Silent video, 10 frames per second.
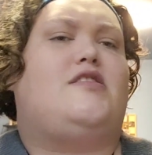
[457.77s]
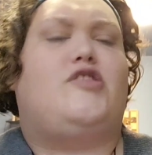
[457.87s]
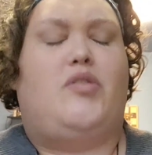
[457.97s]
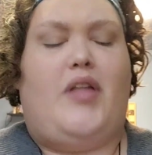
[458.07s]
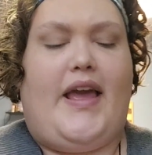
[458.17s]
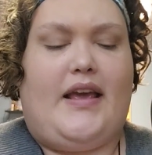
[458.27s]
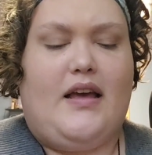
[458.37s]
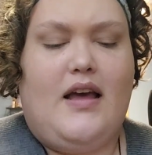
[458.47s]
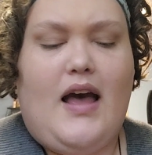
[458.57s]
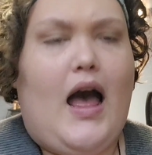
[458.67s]
So, like,
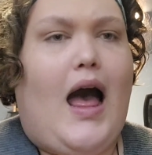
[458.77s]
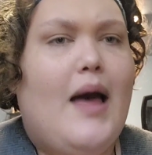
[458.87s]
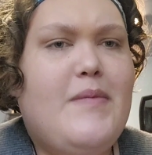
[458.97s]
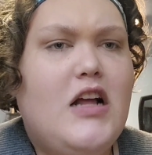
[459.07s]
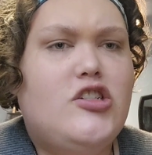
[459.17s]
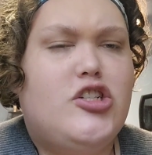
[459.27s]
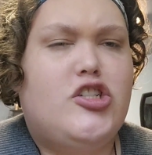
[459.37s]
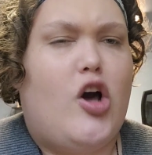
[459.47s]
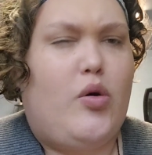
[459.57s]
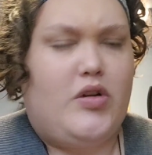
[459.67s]
I'm not
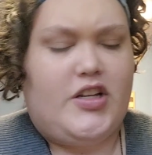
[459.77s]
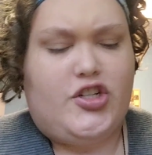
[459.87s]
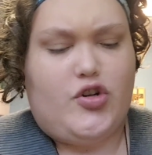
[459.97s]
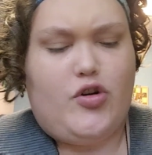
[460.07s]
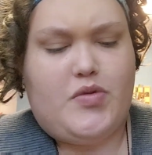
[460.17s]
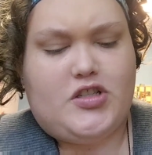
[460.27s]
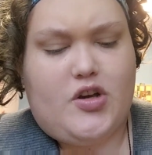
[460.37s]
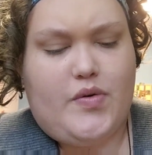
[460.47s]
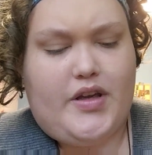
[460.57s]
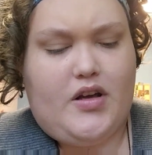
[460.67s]
totally sure what's
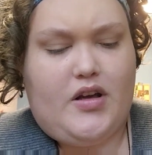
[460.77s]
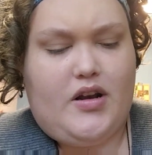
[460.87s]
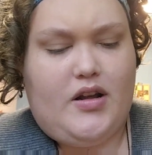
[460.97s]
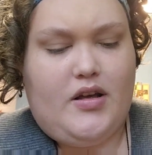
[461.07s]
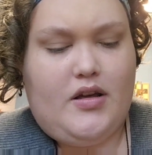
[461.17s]
going on,